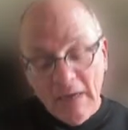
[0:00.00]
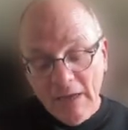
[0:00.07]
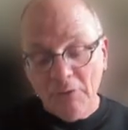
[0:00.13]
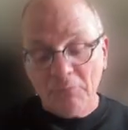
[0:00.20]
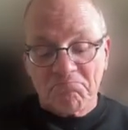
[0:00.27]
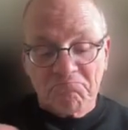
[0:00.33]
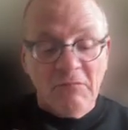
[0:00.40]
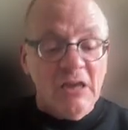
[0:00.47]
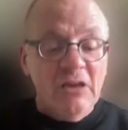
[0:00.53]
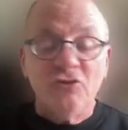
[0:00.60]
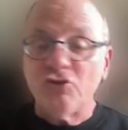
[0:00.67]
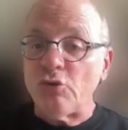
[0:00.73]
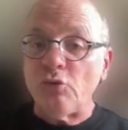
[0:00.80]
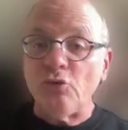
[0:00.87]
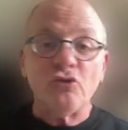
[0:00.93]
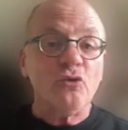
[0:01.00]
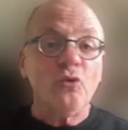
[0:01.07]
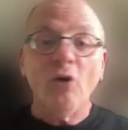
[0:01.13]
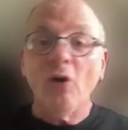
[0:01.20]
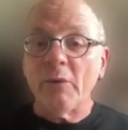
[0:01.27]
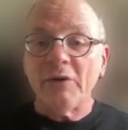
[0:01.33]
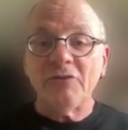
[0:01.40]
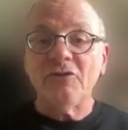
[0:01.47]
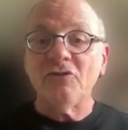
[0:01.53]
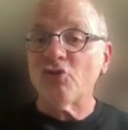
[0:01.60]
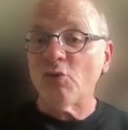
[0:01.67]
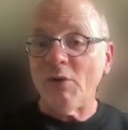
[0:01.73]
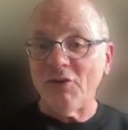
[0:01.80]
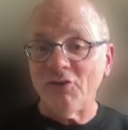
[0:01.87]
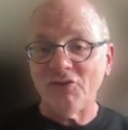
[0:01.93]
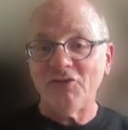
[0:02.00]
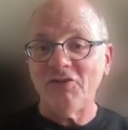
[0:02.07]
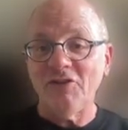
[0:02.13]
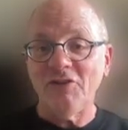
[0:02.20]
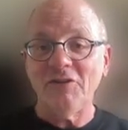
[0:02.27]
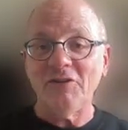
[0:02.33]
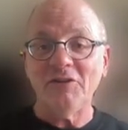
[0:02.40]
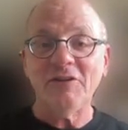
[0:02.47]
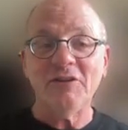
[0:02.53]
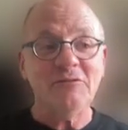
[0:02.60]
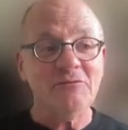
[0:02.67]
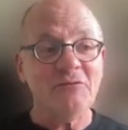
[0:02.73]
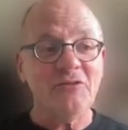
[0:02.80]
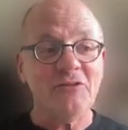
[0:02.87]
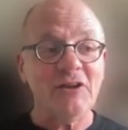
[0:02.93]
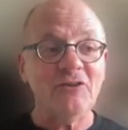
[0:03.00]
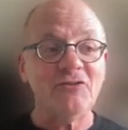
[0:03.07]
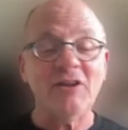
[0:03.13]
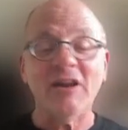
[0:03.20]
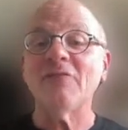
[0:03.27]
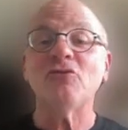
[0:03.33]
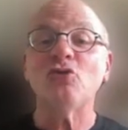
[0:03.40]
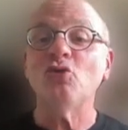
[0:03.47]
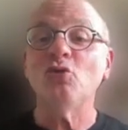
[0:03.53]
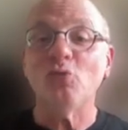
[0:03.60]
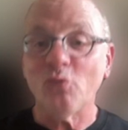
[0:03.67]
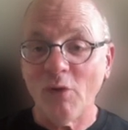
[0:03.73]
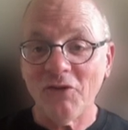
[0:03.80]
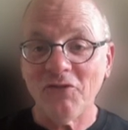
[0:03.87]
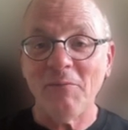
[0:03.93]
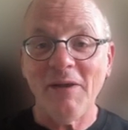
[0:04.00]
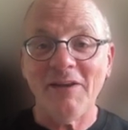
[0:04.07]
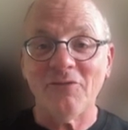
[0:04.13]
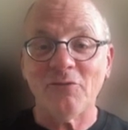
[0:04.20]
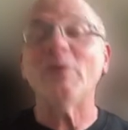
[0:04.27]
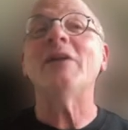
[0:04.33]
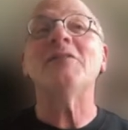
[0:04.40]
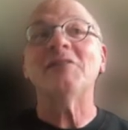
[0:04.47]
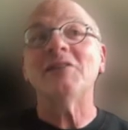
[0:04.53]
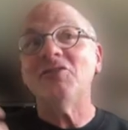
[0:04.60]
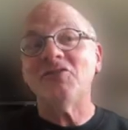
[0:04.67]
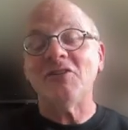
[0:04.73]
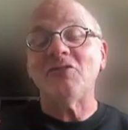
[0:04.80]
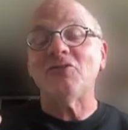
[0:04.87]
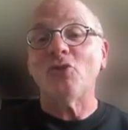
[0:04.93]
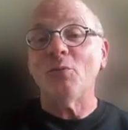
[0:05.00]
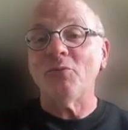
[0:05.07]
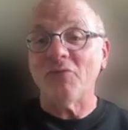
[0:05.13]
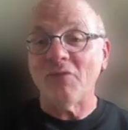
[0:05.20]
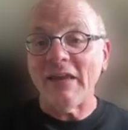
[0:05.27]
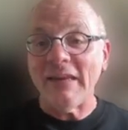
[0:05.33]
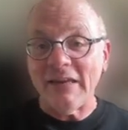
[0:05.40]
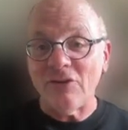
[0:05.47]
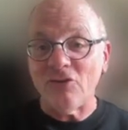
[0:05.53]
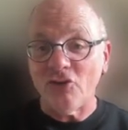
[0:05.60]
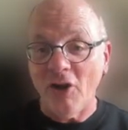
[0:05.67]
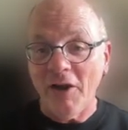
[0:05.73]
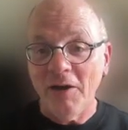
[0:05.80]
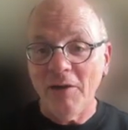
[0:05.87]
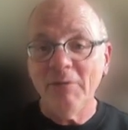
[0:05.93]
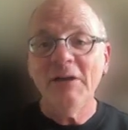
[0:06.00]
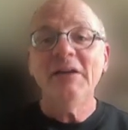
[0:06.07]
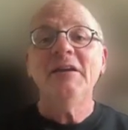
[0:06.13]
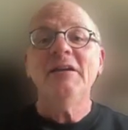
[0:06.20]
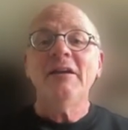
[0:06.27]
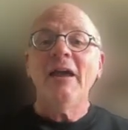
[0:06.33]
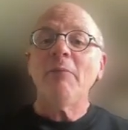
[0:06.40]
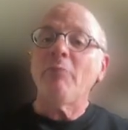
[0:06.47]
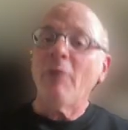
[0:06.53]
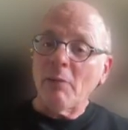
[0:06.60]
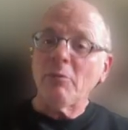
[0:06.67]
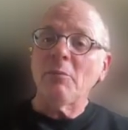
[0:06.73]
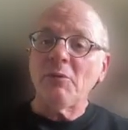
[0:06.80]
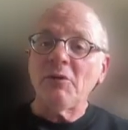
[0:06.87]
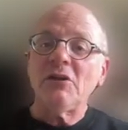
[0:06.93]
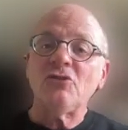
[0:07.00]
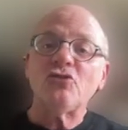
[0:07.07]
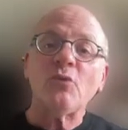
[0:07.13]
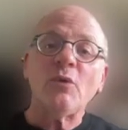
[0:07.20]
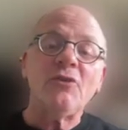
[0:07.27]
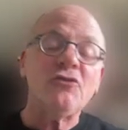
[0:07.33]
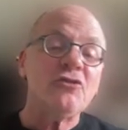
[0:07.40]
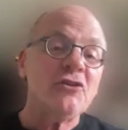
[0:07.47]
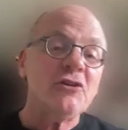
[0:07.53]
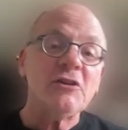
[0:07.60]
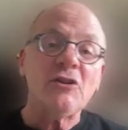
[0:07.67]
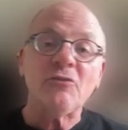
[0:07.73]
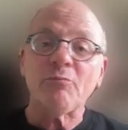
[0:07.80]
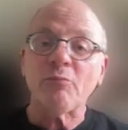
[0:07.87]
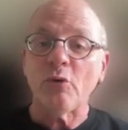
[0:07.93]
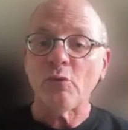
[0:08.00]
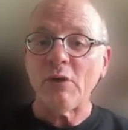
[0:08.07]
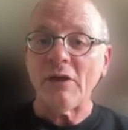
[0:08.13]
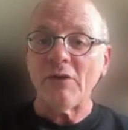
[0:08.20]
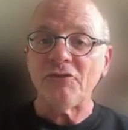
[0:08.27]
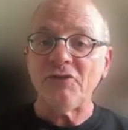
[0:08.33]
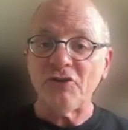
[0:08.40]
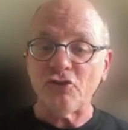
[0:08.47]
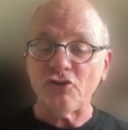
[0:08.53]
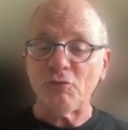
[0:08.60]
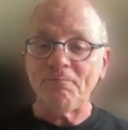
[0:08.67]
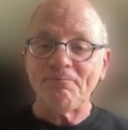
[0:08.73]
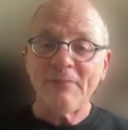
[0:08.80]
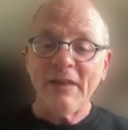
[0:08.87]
Now, students are always interested in things that have to do with resumes, well, at least in terms of getting a job, and probably interested in this pronouns issue.